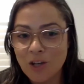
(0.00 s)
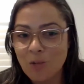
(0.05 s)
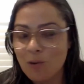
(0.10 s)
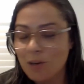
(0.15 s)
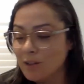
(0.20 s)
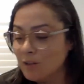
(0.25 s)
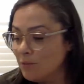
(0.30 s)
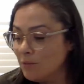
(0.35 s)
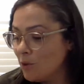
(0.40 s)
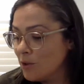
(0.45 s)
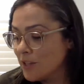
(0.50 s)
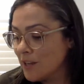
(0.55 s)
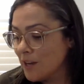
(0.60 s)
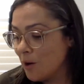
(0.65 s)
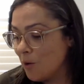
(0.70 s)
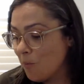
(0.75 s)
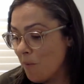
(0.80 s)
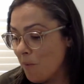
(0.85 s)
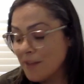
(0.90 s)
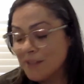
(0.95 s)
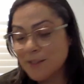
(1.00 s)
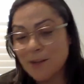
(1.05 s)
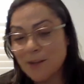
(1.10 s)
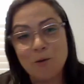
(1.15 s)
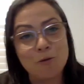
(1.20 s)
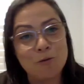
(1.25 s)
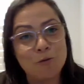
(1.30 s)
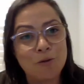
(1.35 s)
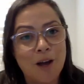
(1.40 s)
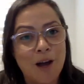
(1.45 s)
One was our
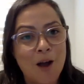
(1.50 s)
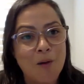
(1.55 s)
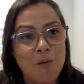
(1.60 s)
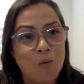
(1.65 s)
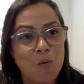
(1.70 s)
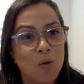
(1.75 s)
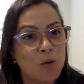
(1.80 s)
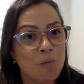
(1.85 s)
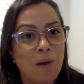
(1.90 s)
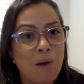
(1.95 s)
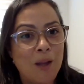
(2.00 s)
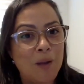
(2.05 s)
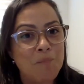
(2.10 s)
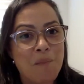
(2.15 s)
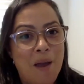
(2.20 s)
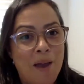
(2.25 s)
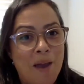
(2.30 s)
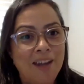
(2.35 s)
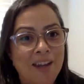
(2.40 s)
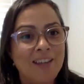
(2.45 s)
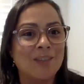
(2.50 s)
massive watermelon banner.